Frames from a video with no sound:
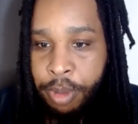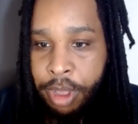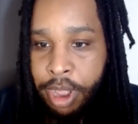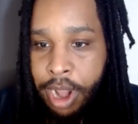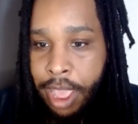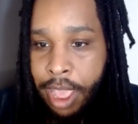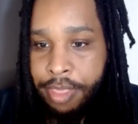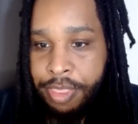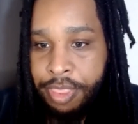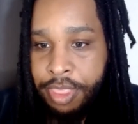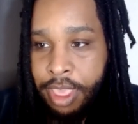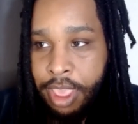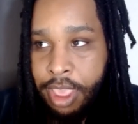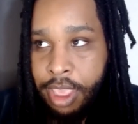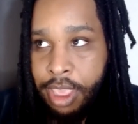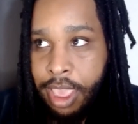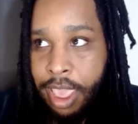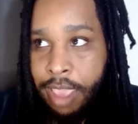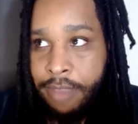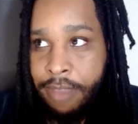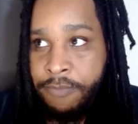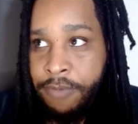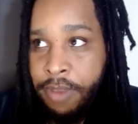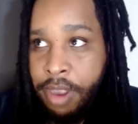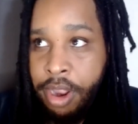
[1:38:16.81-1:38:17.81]
But I think
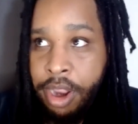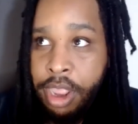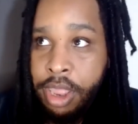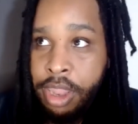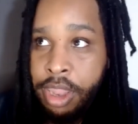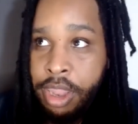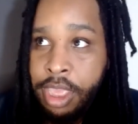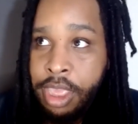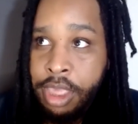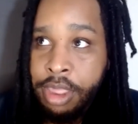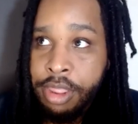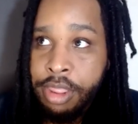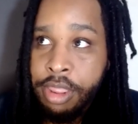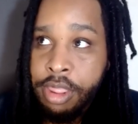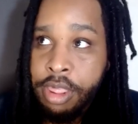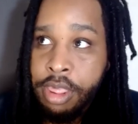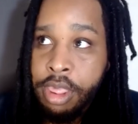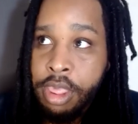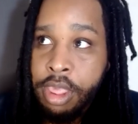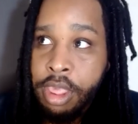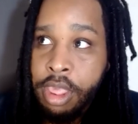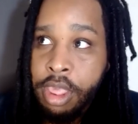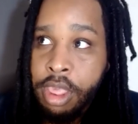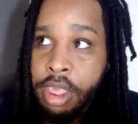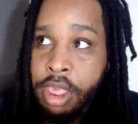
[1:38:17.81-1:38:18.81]
at very least,
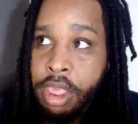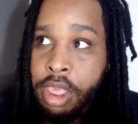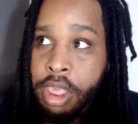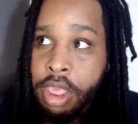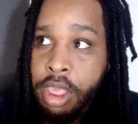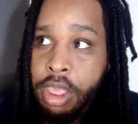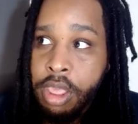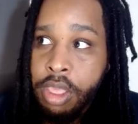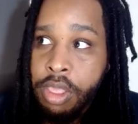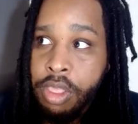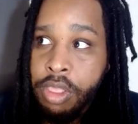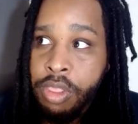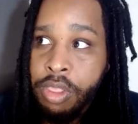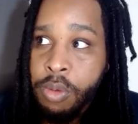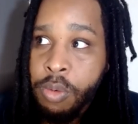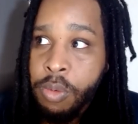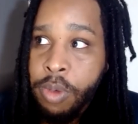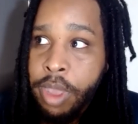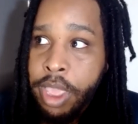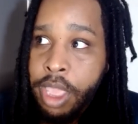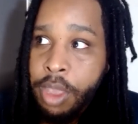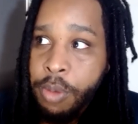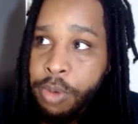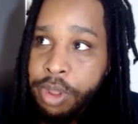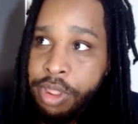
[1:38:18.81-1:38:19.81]
the
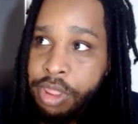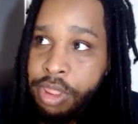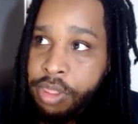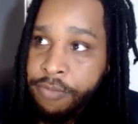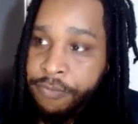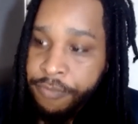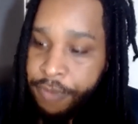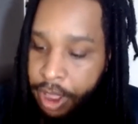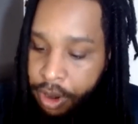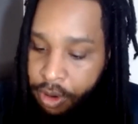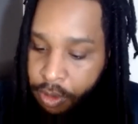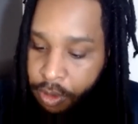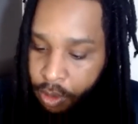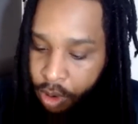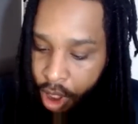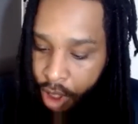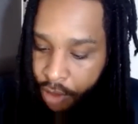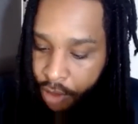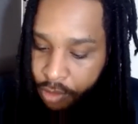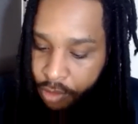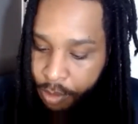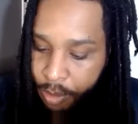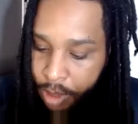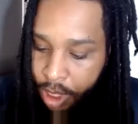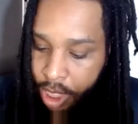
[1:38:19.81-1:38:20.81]
way in which the federal
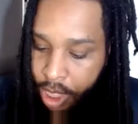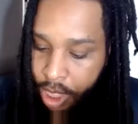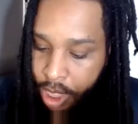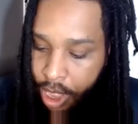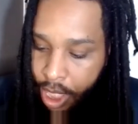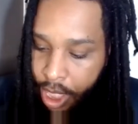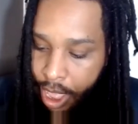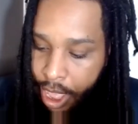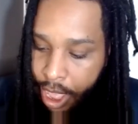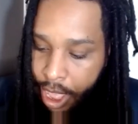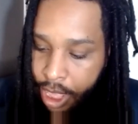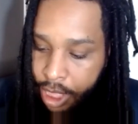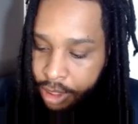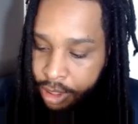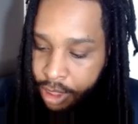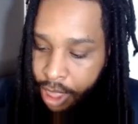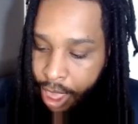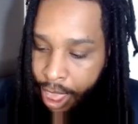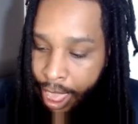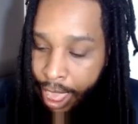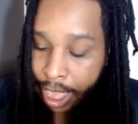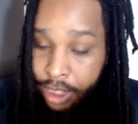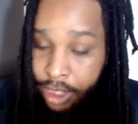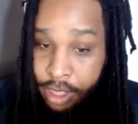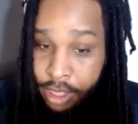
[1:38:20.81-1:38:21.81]
government has
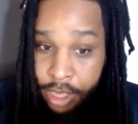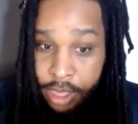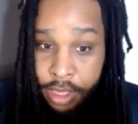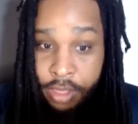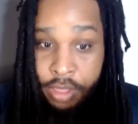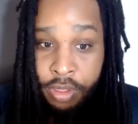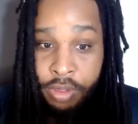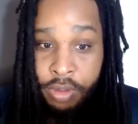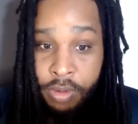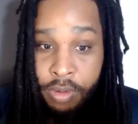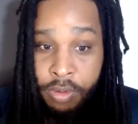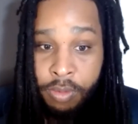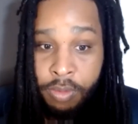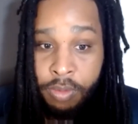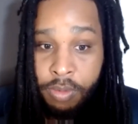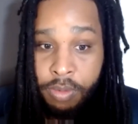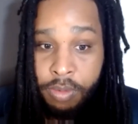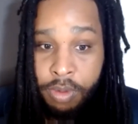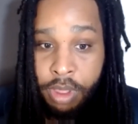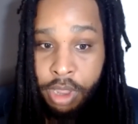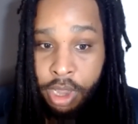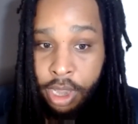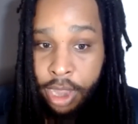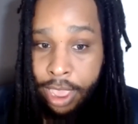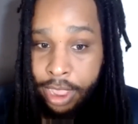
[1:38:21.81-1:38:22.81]
acted to
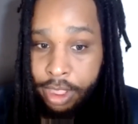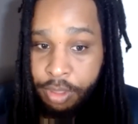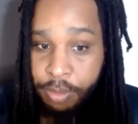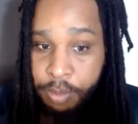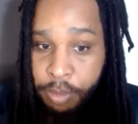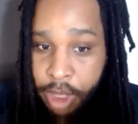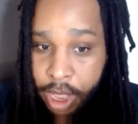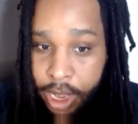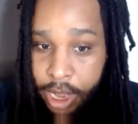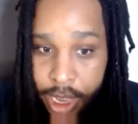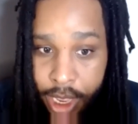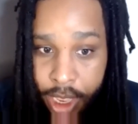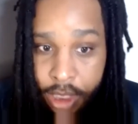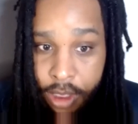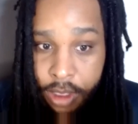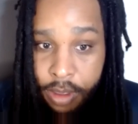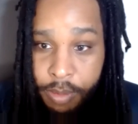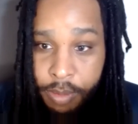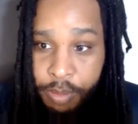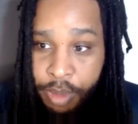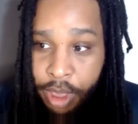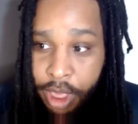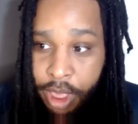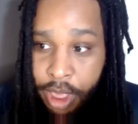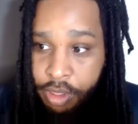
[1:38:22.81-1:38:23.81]
collect money
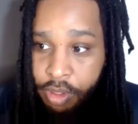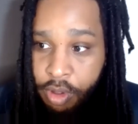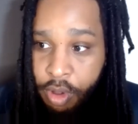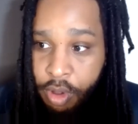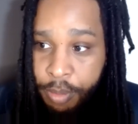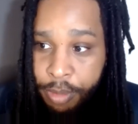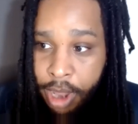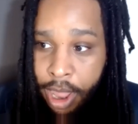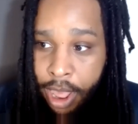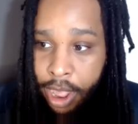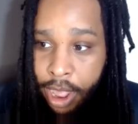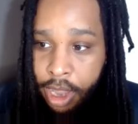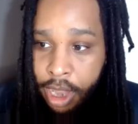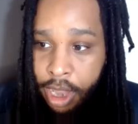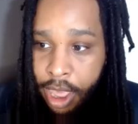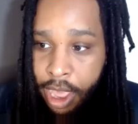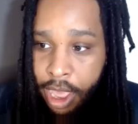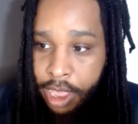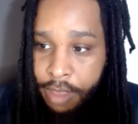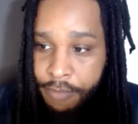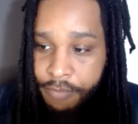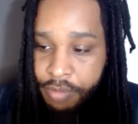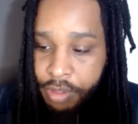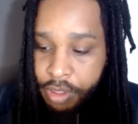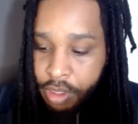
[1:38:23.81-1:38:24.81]
based on Black
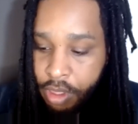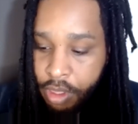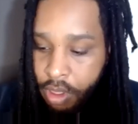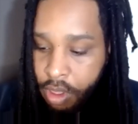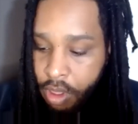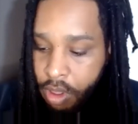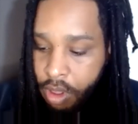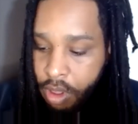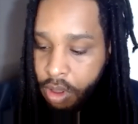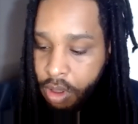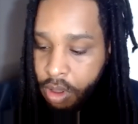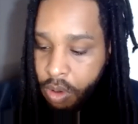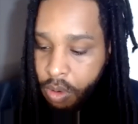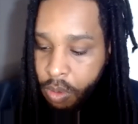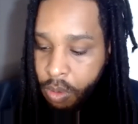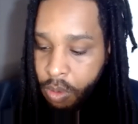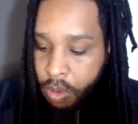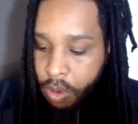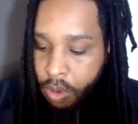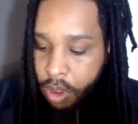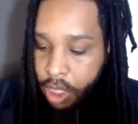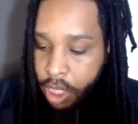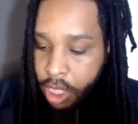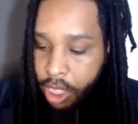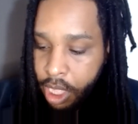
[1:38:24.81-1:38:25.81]
lives
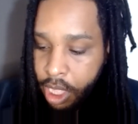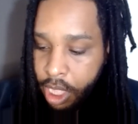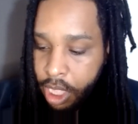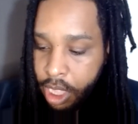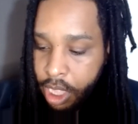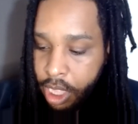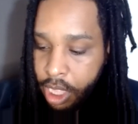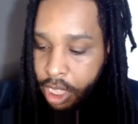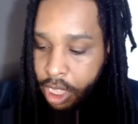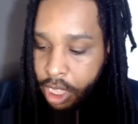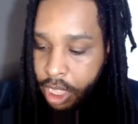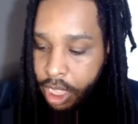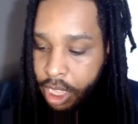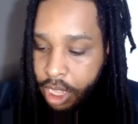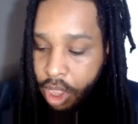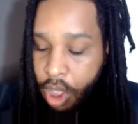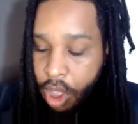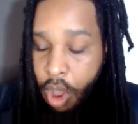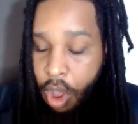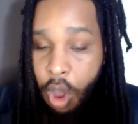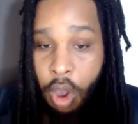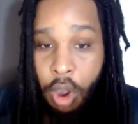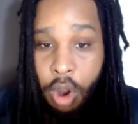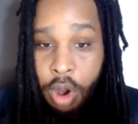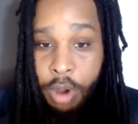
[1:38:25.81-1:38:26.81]
or and, and, and
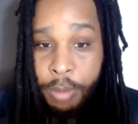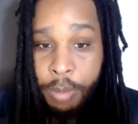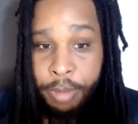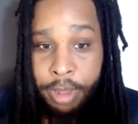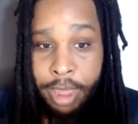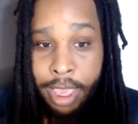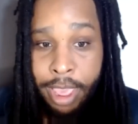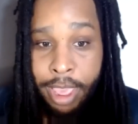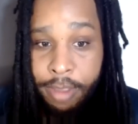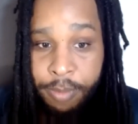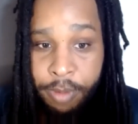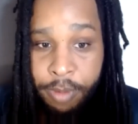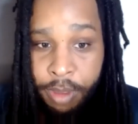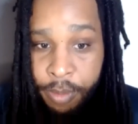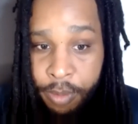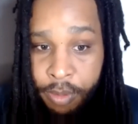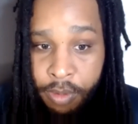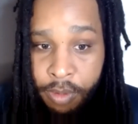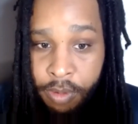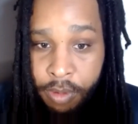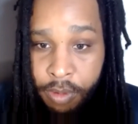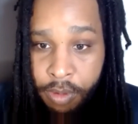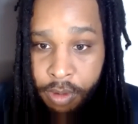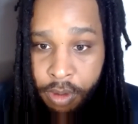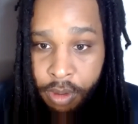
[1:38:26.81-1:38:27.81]
harm Black
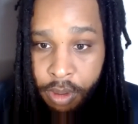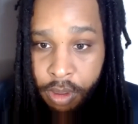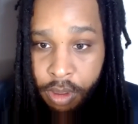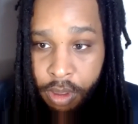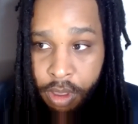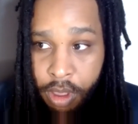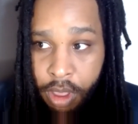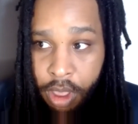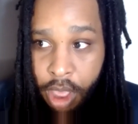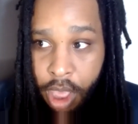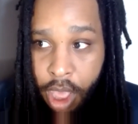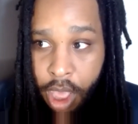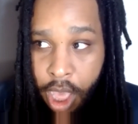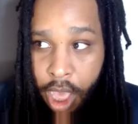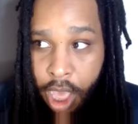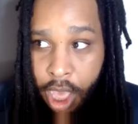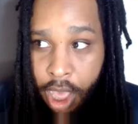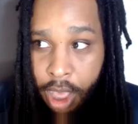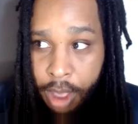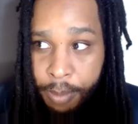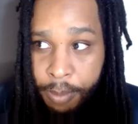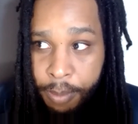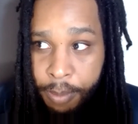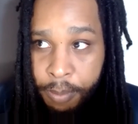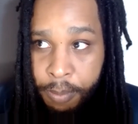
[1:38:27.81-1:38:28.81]
people
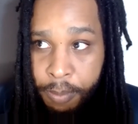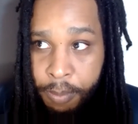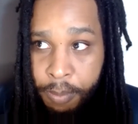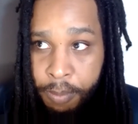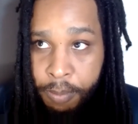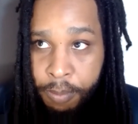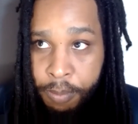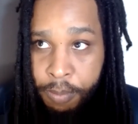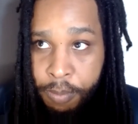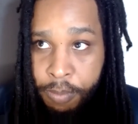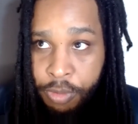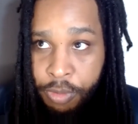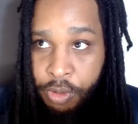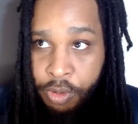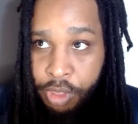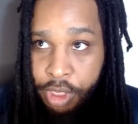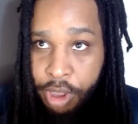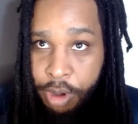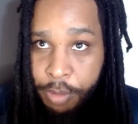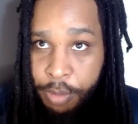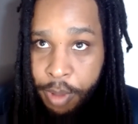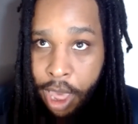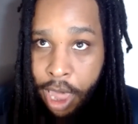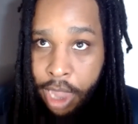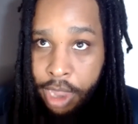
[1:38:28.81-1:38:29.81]
um, through
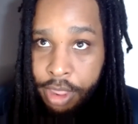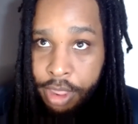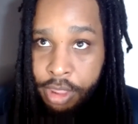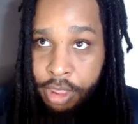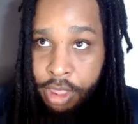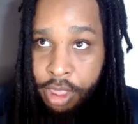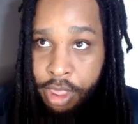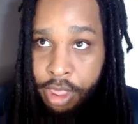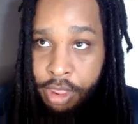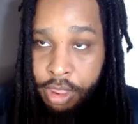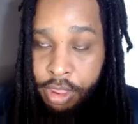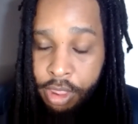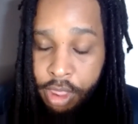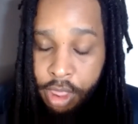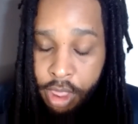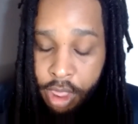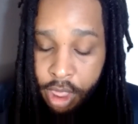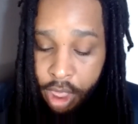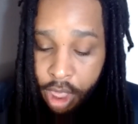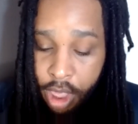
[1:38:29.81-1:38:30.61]
their policies,